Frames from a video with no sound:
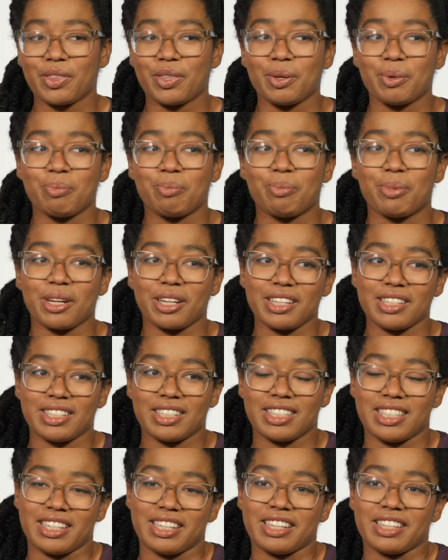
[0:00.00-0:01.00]
the
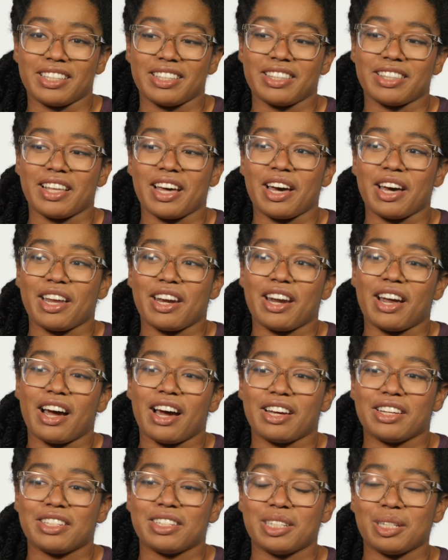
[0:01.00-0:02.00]
biggest thing that
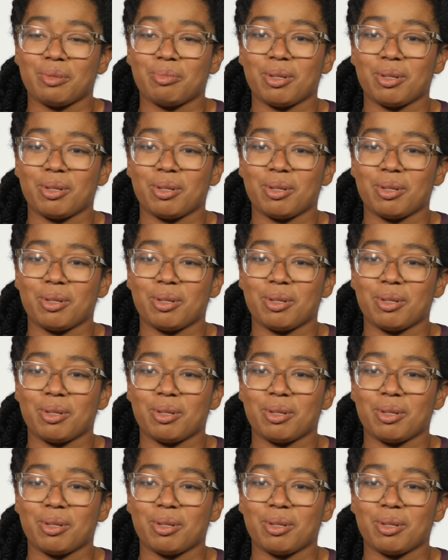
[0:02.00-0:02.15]
I see